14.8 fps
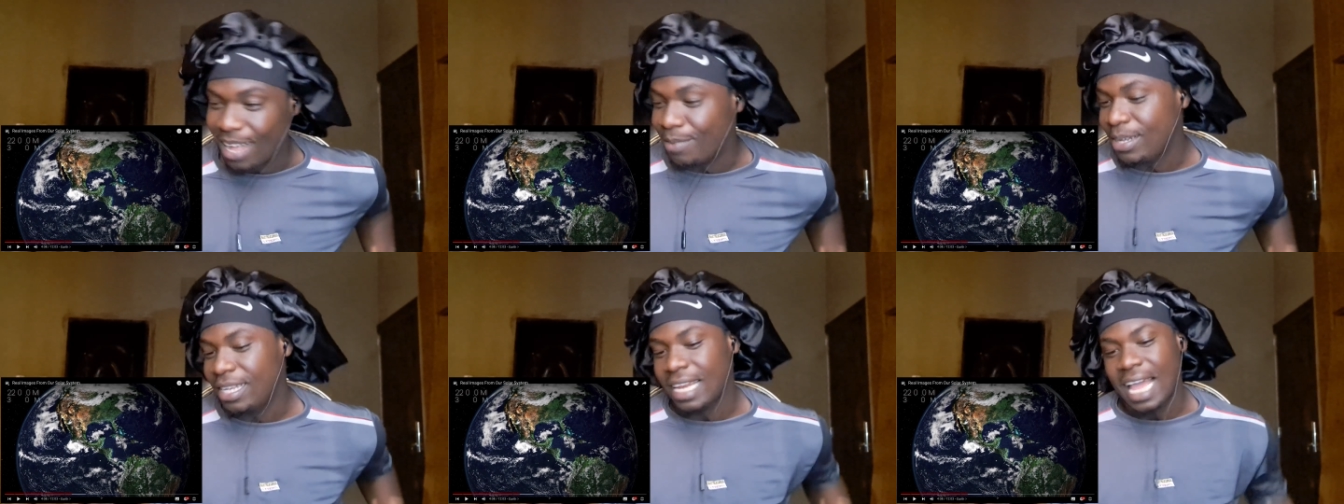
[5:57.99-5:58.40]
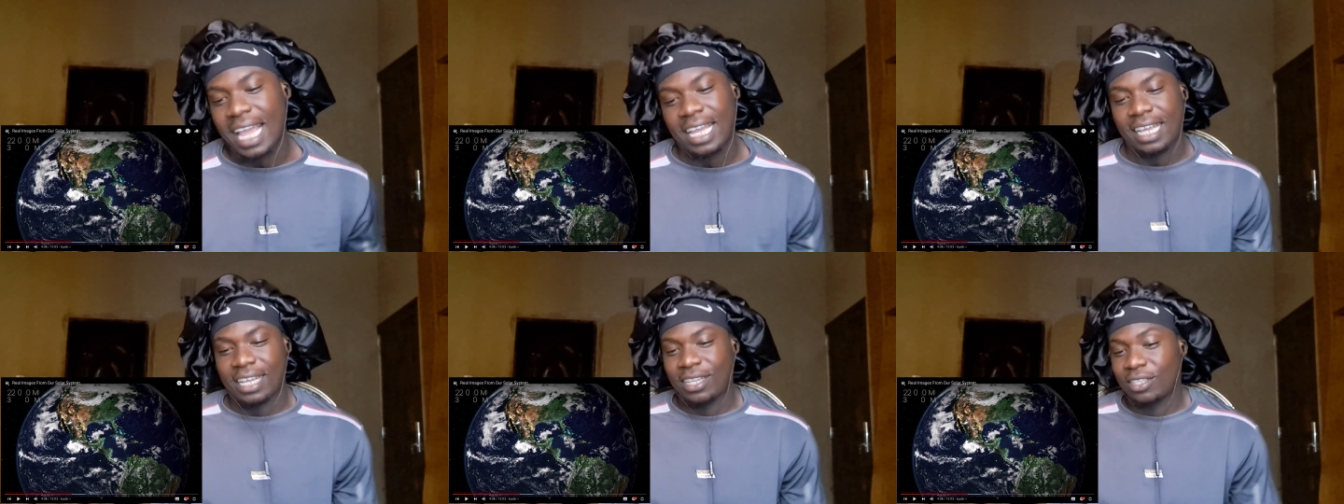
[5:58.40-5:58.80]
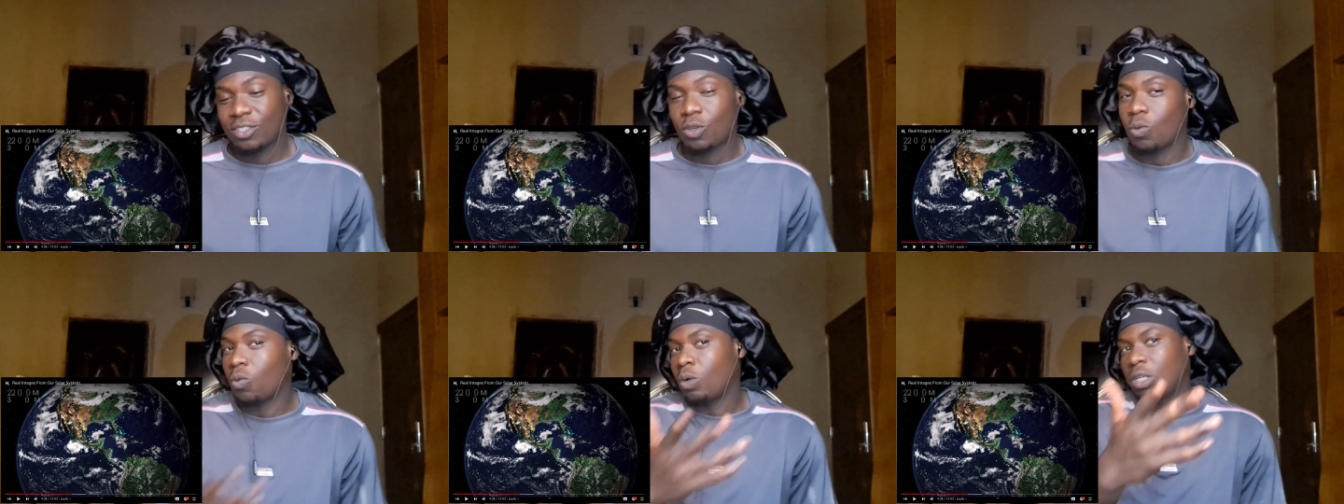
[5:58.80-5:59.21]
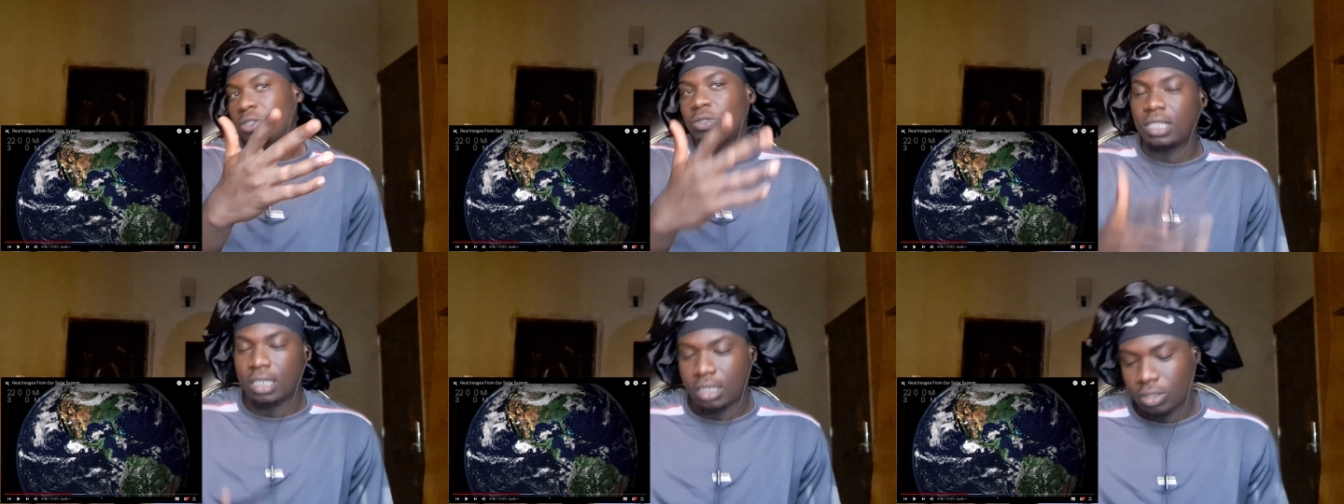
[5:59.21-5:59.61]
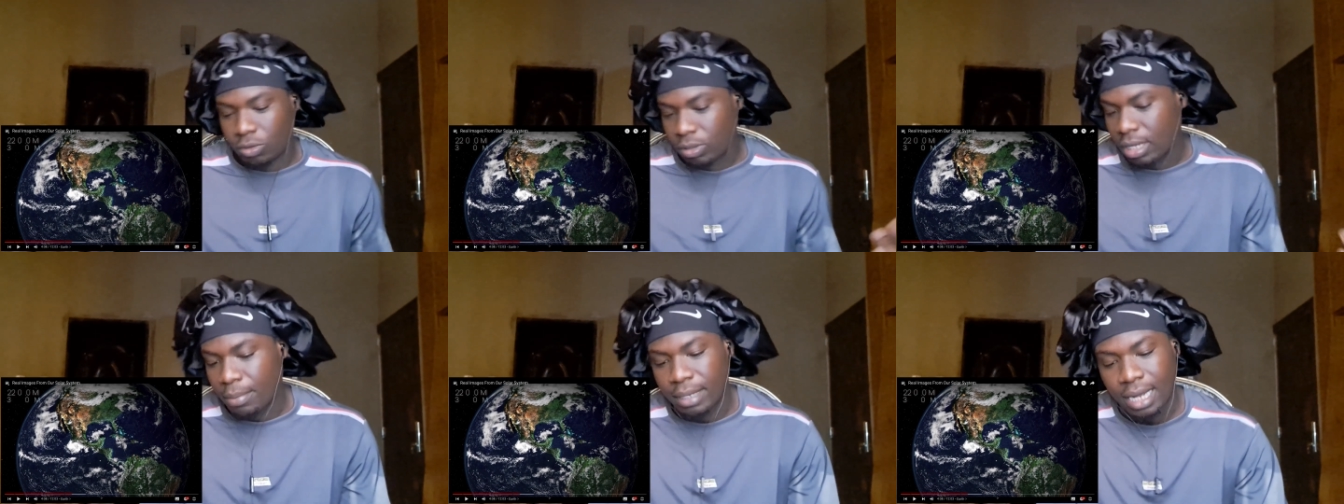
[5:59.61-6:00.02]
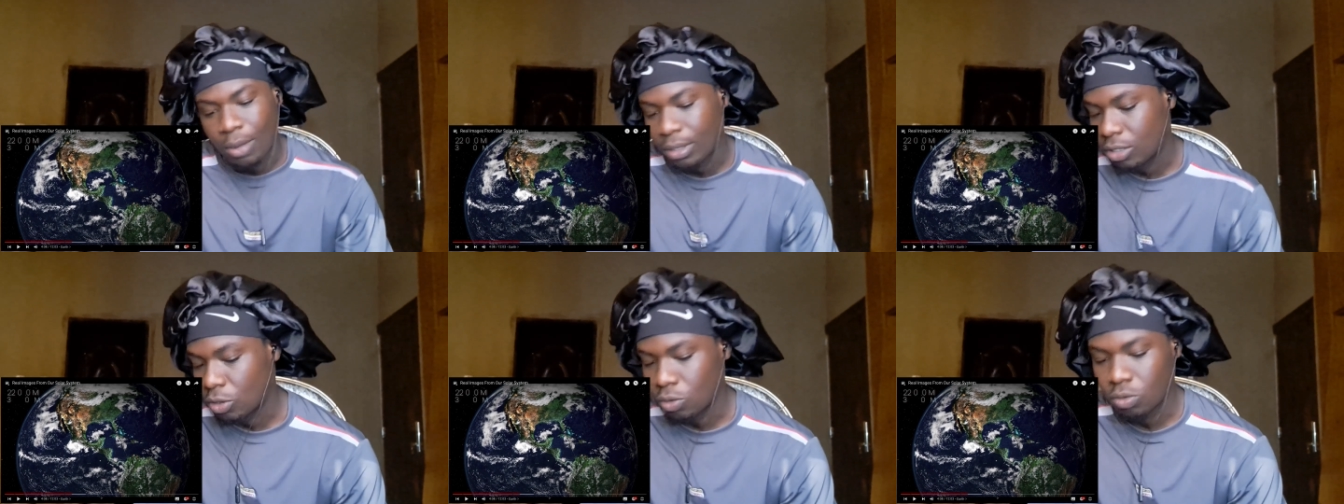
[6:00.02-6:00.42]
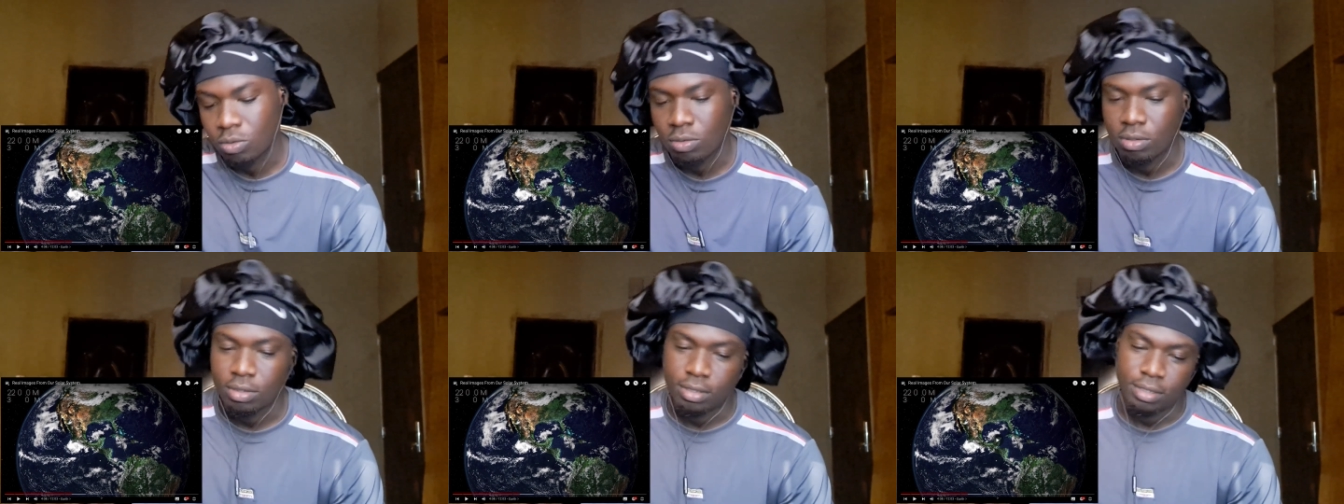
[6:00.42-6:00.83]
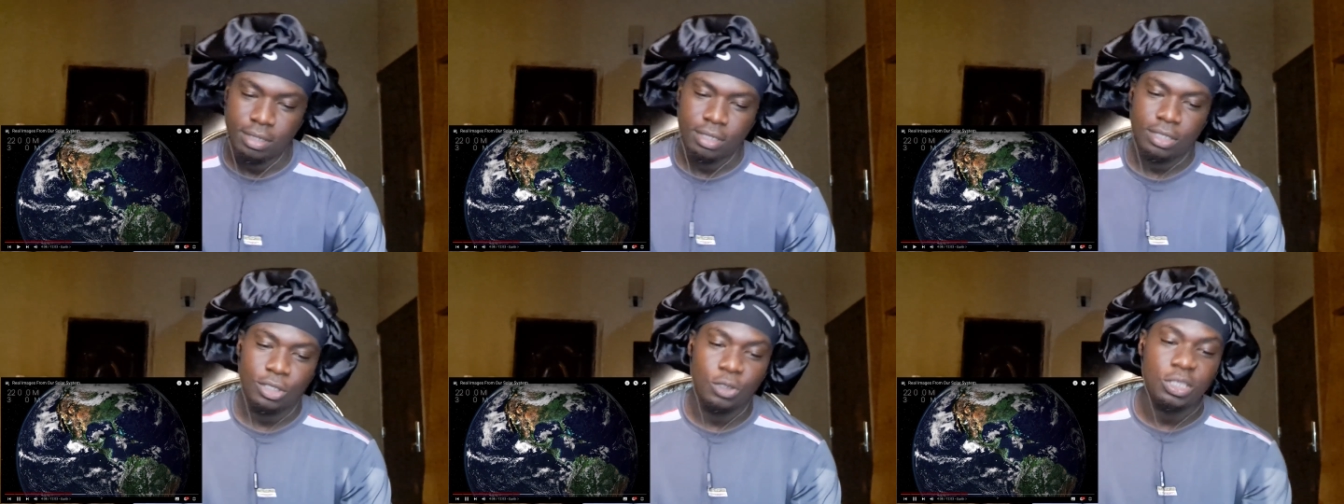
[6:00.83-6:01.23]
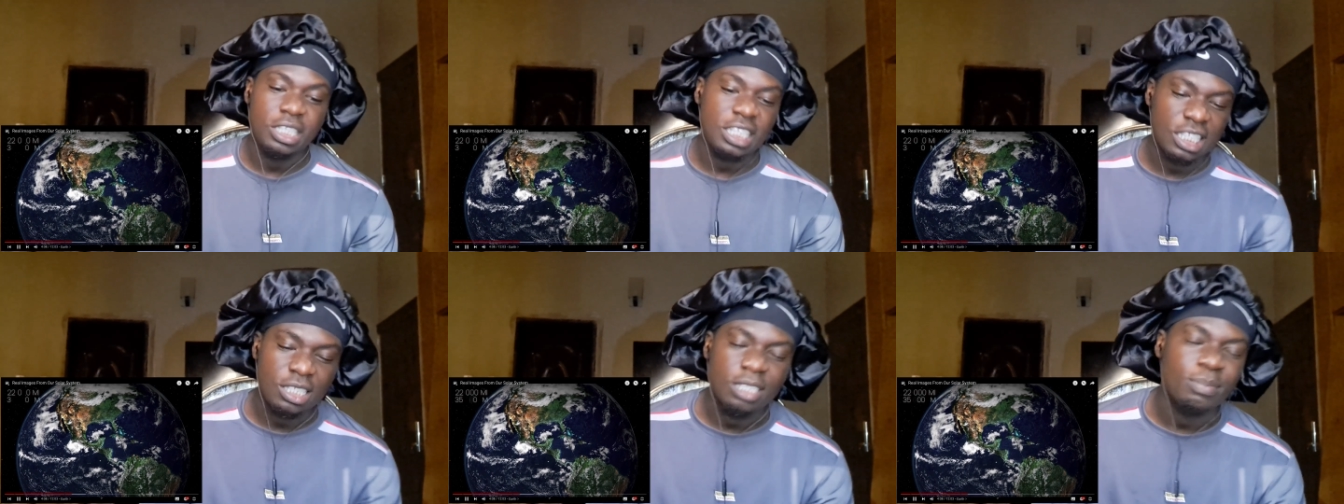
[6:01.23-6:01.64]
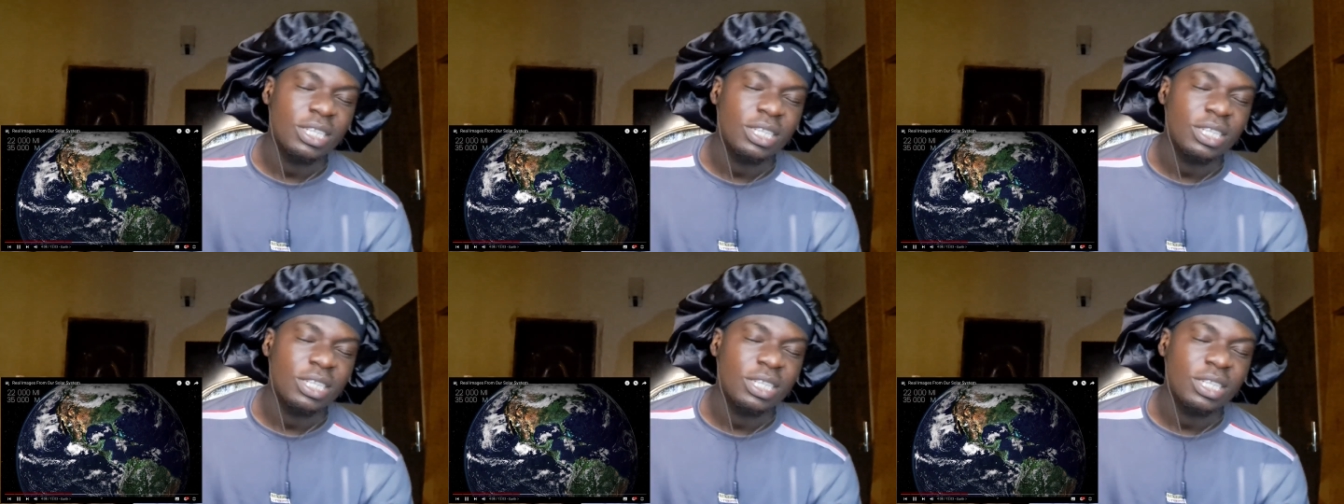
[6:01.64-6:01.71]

I mean, so what do you think? Do tell me. I want to know. Do you think this